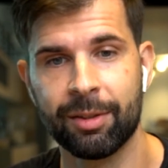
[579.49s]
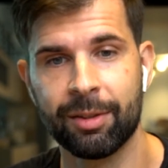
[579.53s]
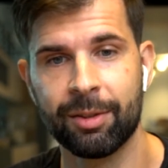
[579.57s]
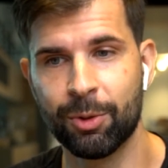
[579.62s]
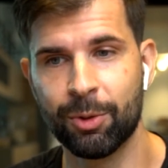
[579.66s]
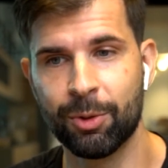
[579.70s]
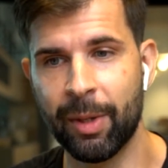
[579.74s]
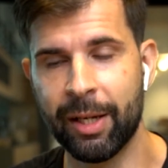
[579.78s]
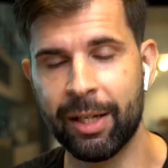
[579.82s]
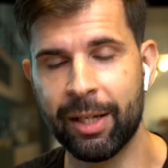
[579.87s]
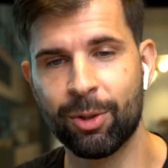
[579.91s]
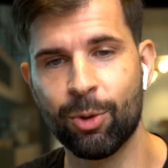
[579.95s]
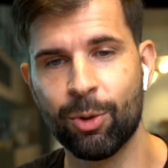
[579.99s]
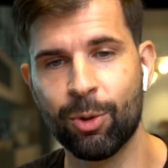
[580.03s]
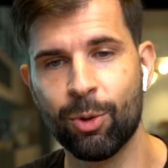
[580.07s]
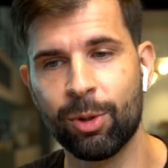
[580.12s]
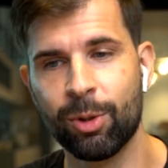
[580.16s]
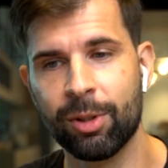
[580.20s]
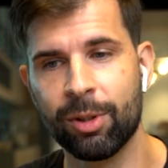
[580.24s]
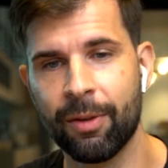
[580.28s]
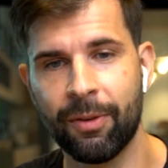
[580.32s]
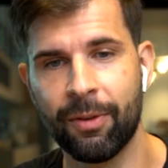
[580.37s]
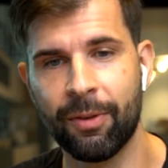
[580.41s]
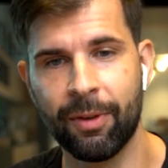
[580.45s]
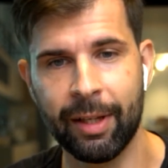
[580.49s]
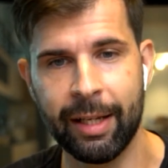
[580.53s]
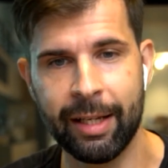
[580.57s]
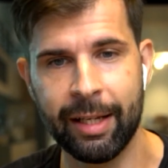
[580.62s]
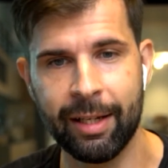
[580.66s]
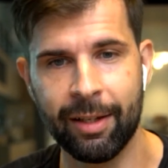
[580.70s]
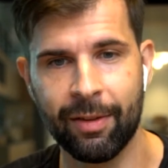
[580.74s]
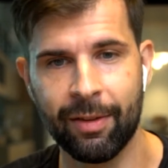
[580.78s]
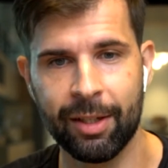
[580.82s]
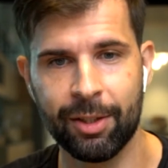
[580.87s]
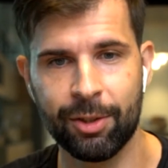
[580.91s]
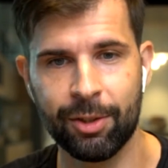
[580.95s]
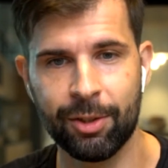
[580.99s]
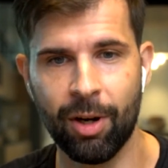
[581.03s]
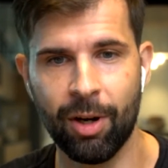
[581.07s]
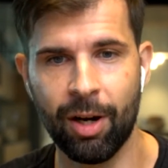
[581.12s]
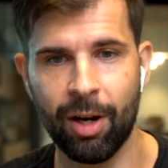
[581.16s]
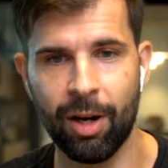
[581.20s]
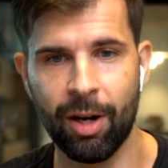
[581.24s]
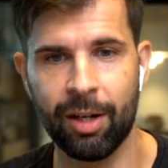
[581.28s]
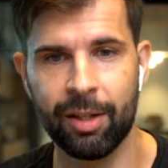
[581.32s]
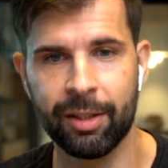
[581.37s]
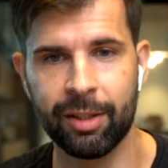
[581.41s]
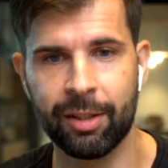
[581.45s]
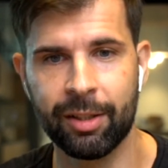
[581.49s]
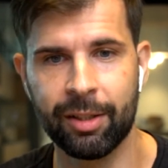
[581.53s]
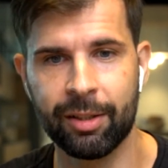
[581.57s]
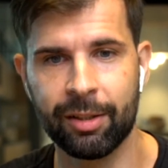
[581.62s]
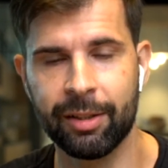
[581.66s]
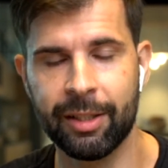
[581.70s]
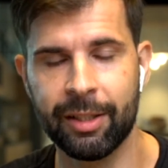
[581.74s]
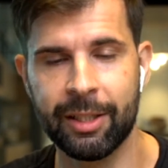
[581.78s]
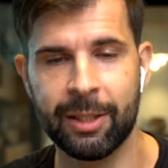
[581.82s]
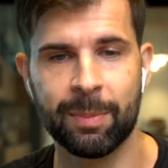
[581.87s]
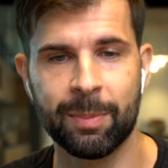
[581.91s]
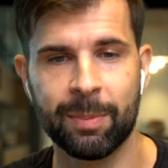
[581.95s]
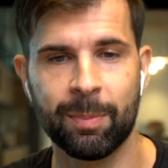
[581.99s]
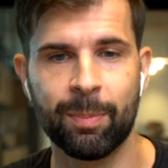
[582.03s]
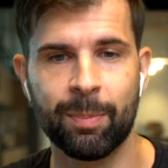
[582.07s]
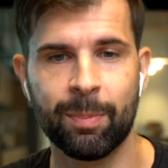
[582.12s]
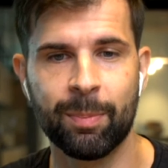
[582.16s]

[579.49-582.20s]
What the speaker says: to make Google think that your article is